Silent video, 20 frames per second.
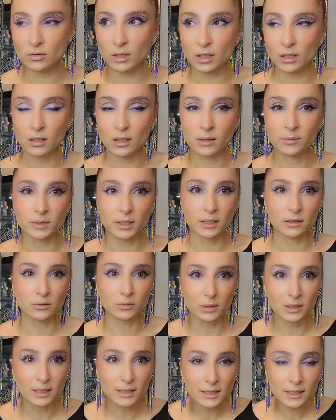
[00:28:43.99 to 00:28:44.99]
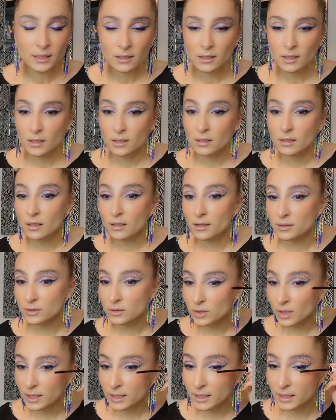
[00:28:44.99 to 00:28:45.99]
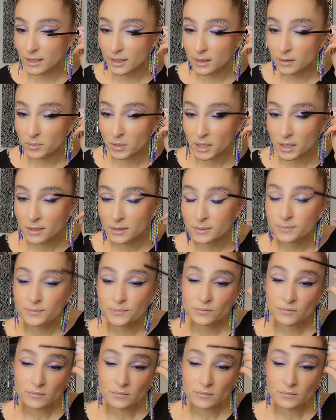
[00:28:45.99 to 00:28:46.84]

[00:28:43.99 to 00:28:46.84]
I'm like, really? Are you like kidding me?